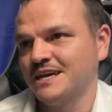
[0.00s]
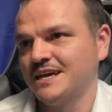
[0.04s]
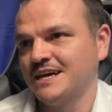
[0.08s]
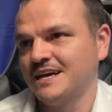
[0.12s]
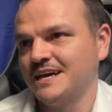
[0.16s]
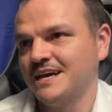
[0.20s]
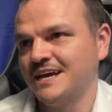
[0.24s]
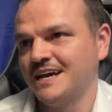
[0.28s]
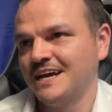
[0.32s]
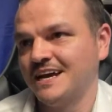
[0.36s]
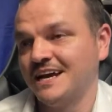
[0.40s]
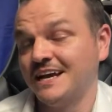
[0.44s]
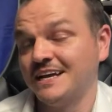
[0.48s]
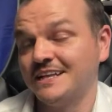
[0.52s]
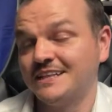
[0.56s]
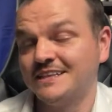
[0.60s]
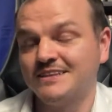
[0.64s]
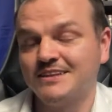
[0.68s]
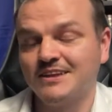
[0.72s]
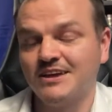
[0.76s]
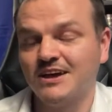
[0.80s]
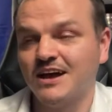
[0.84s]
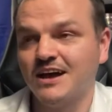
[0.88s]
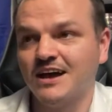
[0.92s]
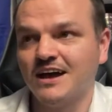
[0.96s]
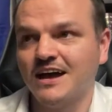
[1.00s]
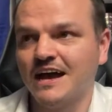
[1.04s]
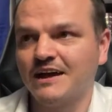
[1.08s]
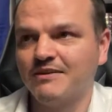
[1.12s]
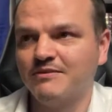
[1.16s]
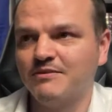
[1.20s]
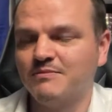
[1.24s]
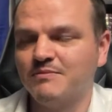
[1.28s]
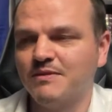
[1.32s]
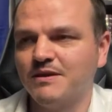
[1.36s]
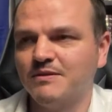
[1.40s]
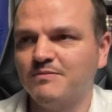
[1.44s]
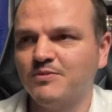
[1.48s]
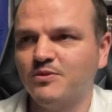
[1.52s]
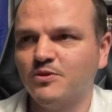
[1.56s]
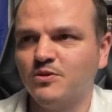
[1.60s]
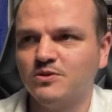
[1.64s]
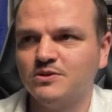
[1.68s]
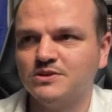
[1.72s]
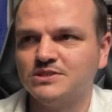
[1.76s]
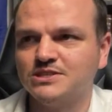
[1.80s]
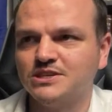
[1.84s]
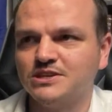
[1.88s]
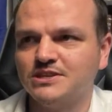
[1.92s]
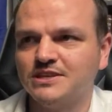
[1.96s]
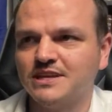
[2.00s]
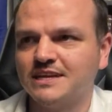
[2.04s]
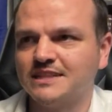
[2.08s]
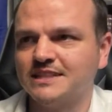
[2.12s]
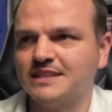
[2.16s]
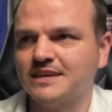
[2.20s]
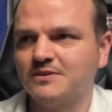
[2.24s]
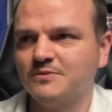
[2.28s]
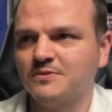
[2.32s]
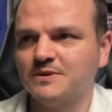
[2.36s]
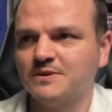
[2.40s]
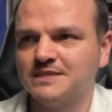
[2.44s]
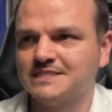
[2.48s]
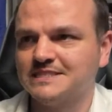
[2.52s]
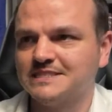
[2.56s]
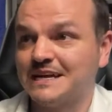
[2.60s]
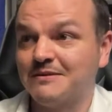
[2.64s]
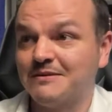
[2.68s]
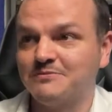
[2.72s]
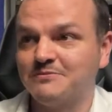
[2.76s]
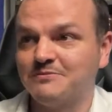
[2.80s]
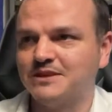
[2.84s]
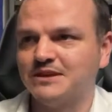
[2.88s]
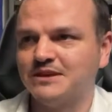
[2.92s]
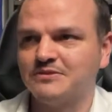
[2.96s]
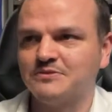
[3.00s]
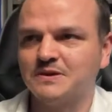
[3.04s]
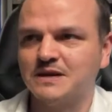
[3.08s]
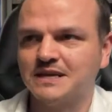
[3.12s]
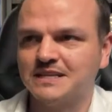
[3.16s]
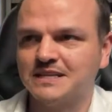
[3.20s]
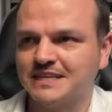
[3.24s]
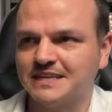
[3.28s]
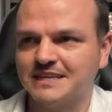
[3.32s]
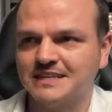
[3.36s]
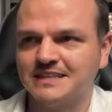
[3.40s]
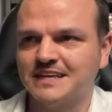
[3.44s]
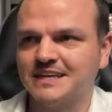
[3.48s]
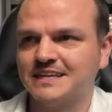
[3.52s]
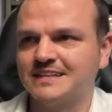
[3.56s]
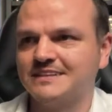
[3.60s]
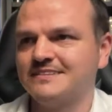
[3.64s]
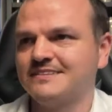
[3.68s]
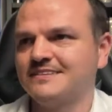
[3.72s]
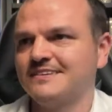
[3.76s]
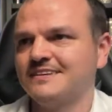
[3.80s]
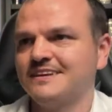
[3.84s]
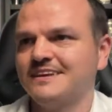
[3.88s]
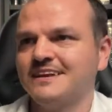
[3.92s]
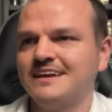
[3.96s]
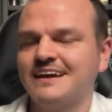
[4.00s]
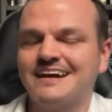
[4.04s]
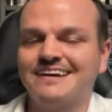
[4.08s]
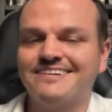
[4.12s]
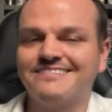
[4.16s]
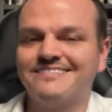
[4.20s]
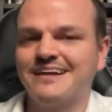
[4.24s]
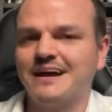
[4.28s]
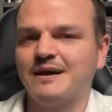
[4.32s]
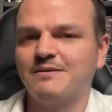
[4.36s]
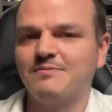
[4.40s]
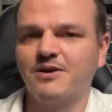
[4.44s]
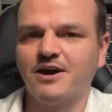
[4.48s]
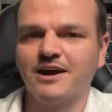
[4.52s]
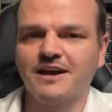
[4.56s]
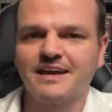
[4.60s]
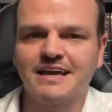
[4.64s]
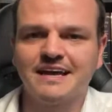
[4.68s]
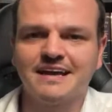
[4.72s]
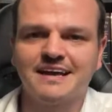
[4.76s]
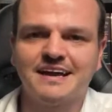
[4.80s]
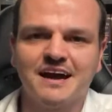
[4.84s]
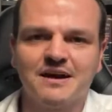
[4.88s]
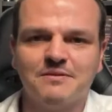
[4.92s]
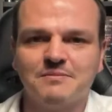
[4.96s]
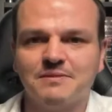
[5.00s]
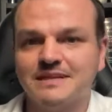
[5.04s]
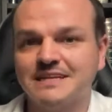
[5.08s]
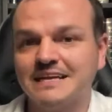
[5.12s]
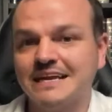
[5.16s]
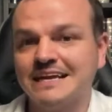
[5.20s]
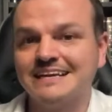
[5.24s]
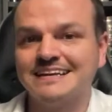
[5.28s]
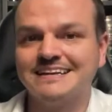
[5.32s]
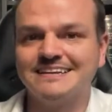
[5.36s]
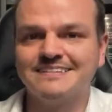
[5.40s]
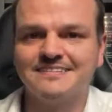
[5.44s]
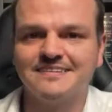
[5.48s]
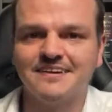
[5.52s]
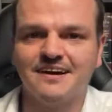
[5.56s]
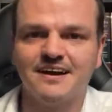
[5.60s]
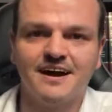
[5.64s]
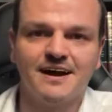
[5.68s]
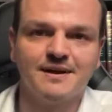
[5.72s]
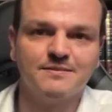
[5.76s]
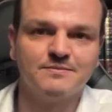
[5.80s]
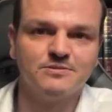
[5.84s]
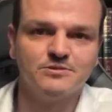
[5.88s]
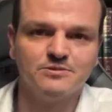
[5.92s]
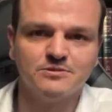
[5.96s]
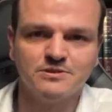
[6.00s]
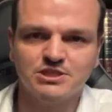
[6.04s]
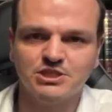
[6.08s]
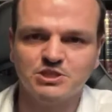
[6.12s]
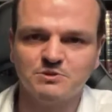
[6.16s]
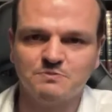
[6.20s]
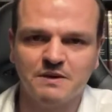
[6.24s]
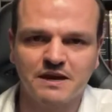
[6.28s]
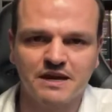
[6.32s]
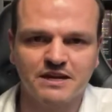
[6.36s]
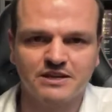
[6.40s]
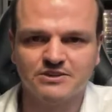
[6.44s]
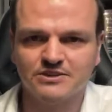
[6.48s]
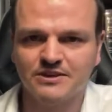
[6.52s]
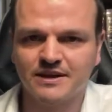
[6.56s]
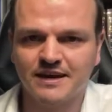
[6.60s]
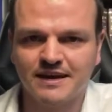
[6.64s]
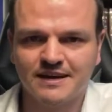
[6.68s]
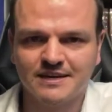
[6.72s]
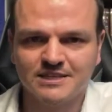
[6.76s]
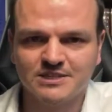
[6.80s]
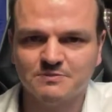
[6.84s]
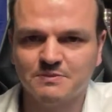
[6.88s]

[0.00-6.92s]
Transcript: I remember also that there was something written that a rabbi can come at any time to inspect your house.